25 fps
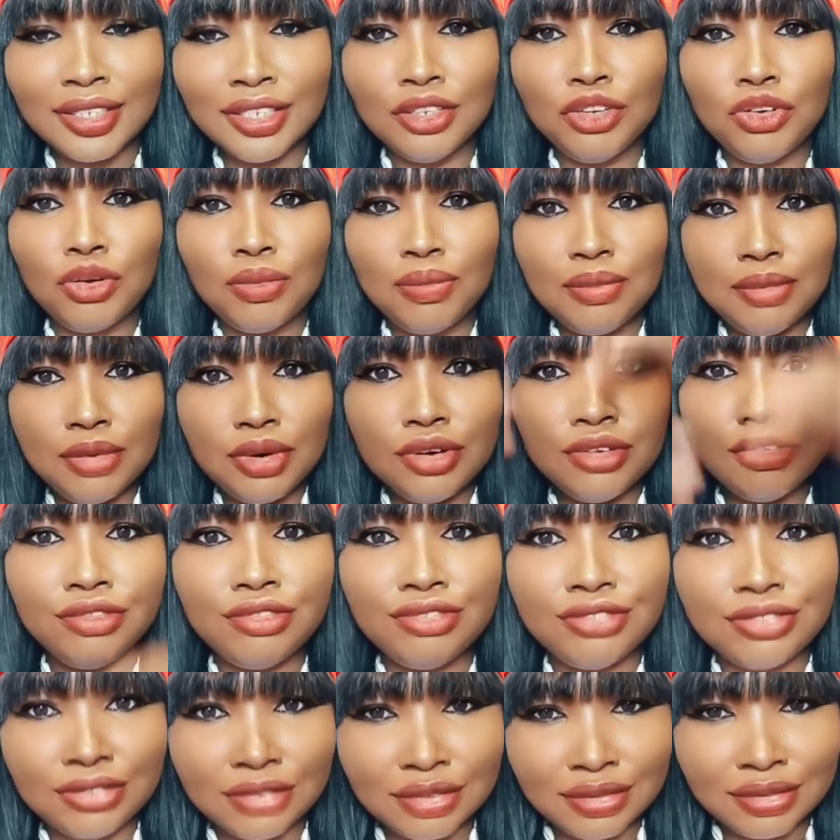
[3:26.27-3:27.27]

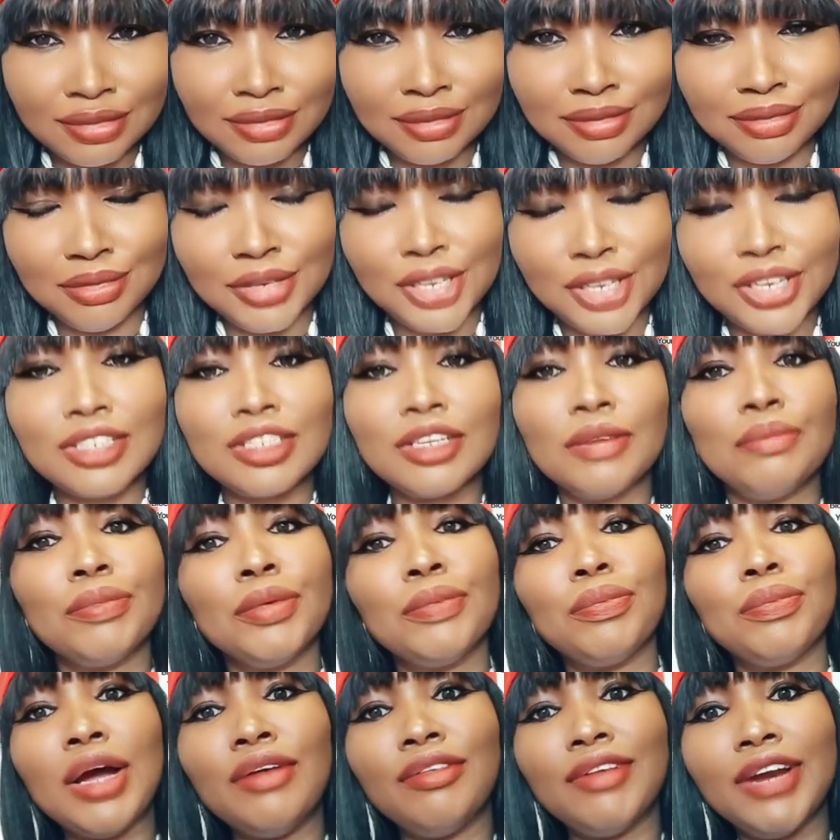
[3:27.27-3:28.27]
remove. Because some
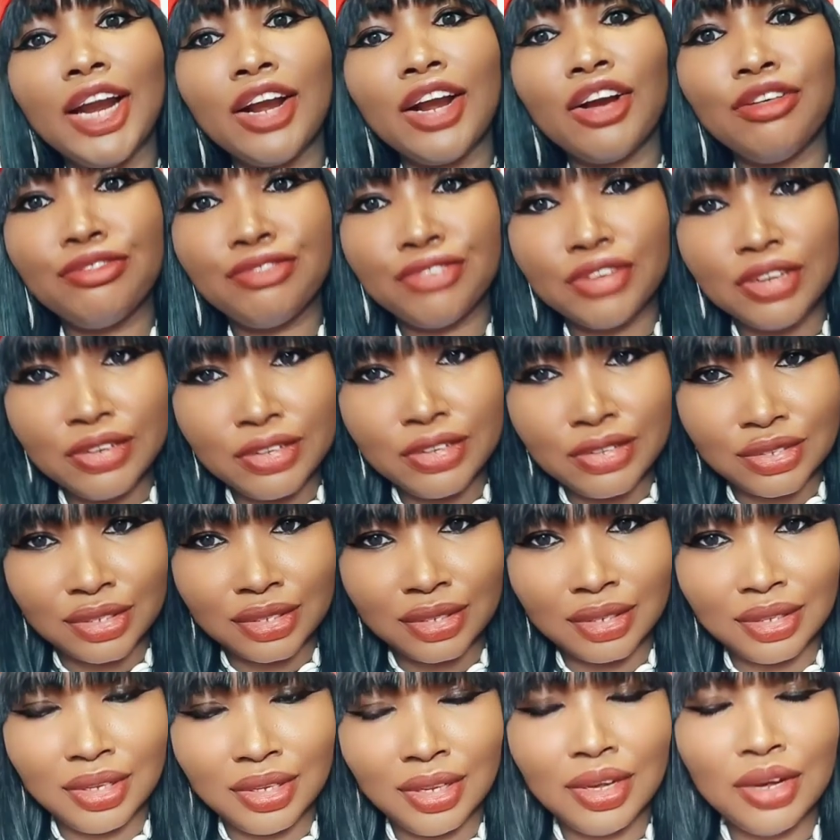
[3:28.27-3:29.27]
people are very
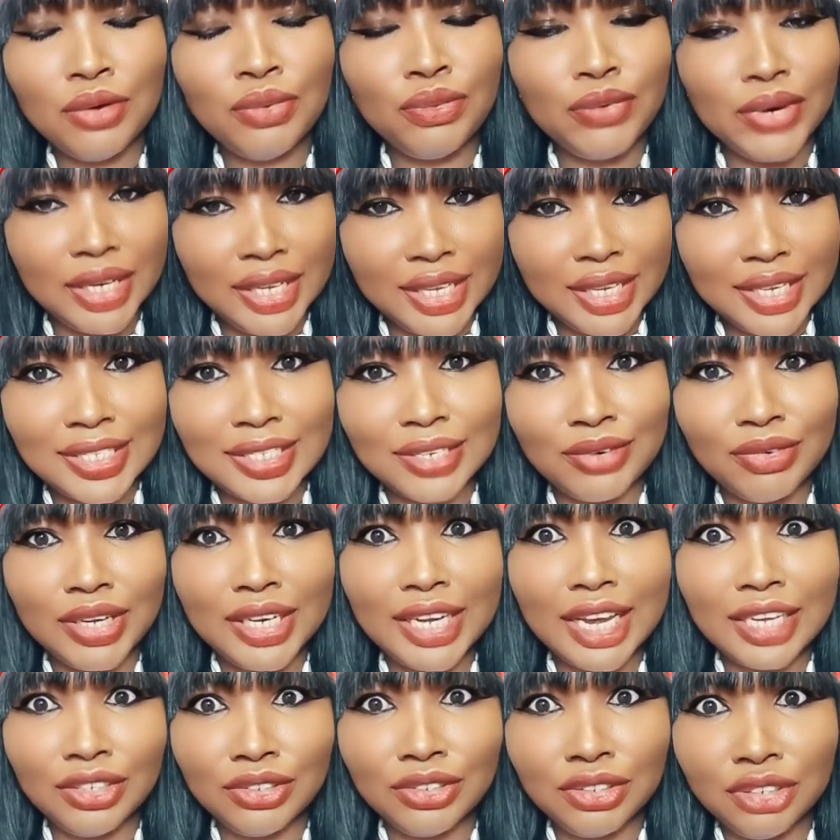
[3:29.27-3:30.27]
confused with this thing
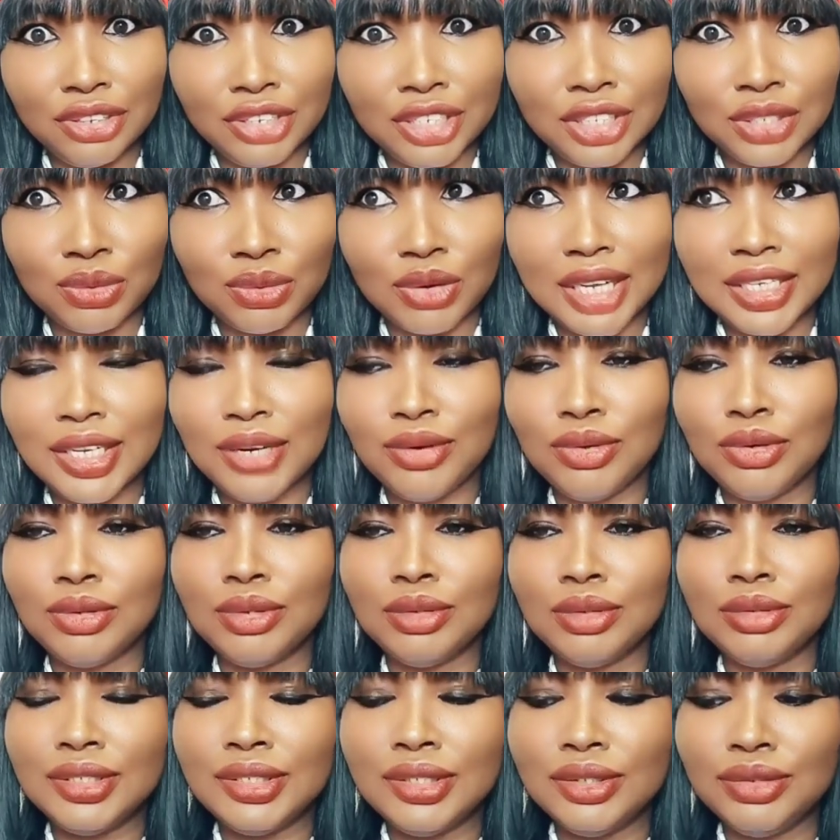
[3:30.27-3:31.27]
when they are doing research. They
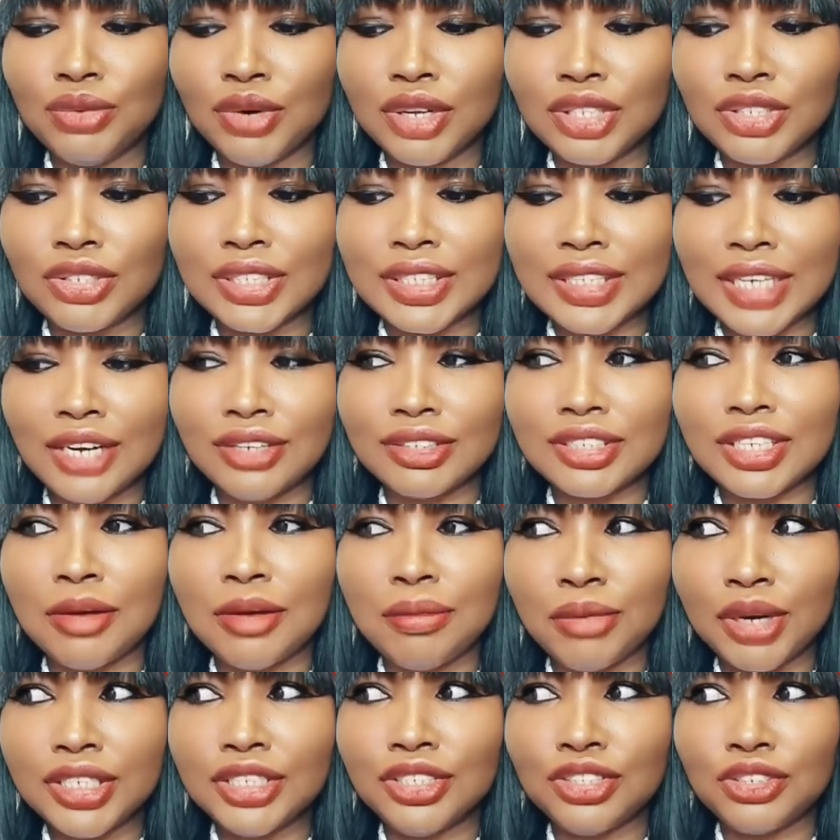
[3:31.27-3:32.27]
will want to tell
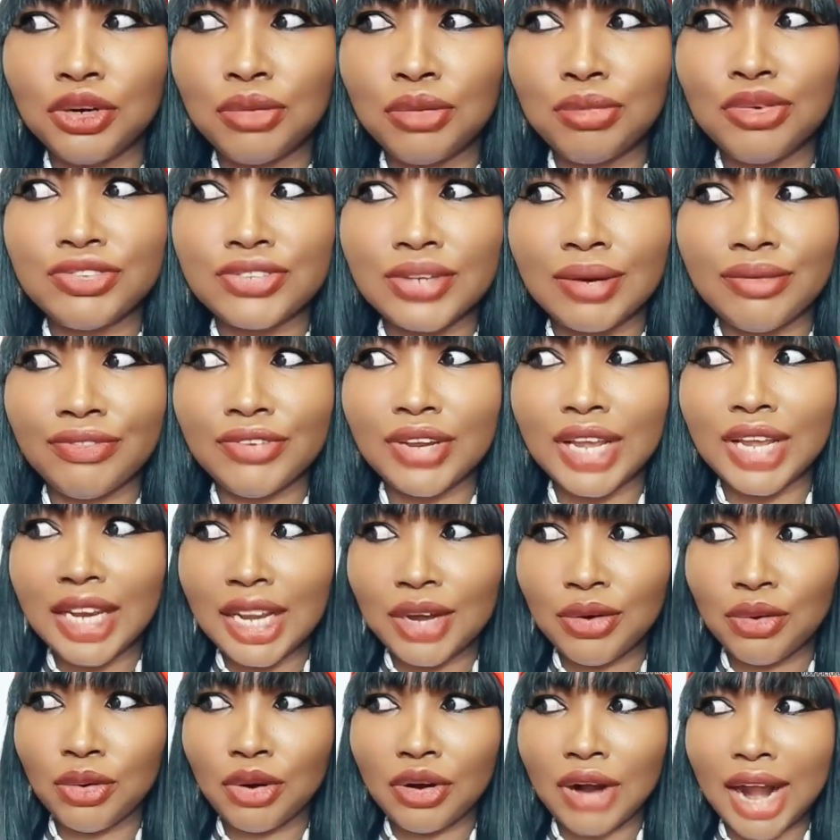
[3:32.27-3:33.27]
somebody to remove something, and
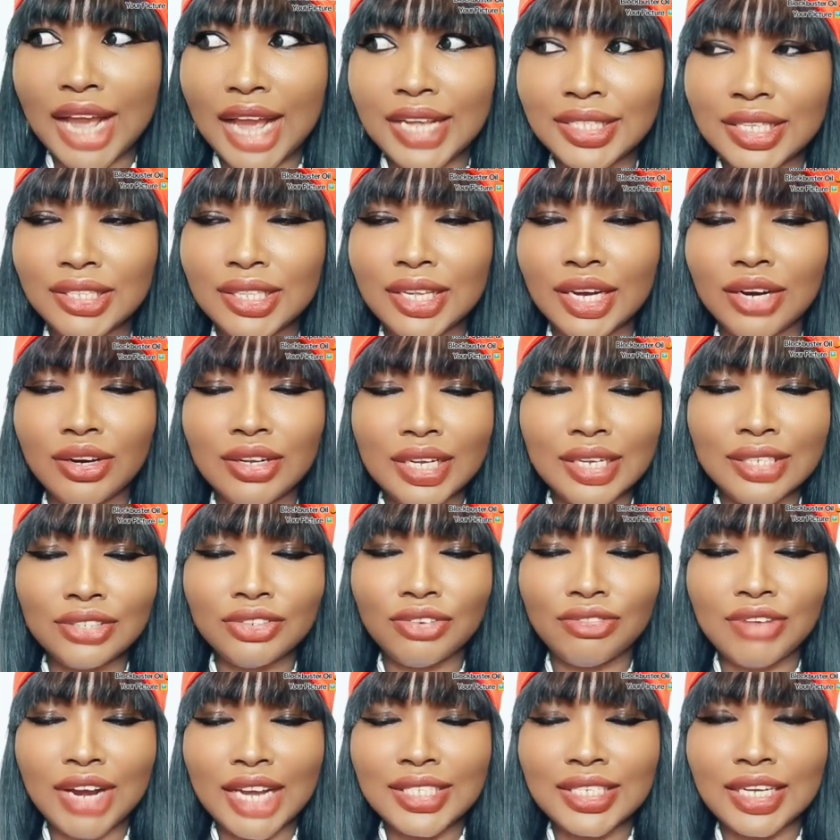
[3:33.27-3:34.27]
they will tell them
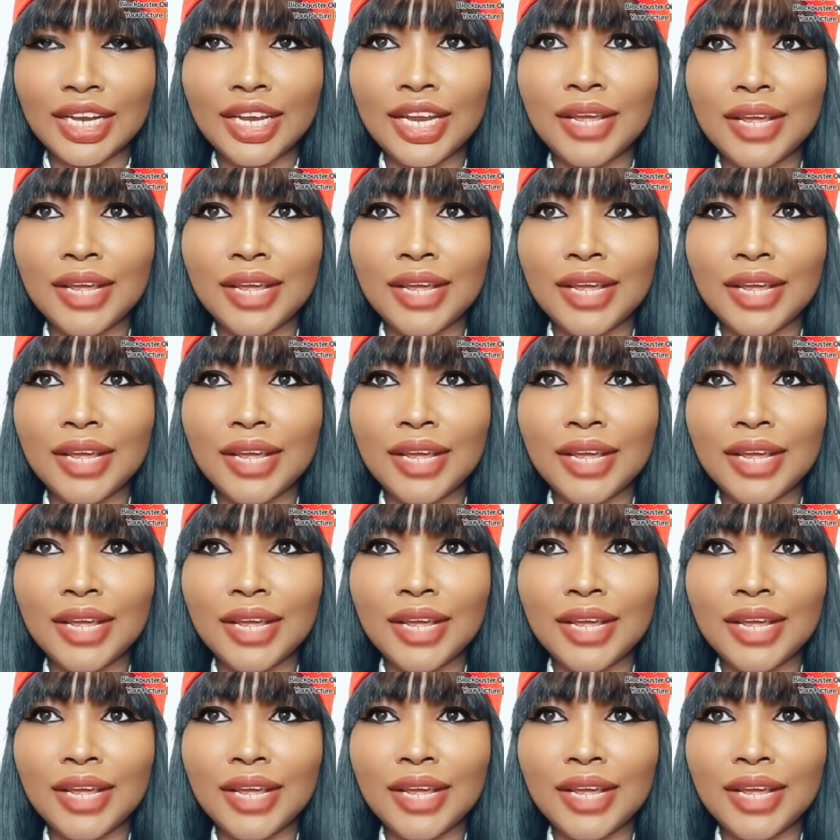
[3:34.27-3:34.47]
to write their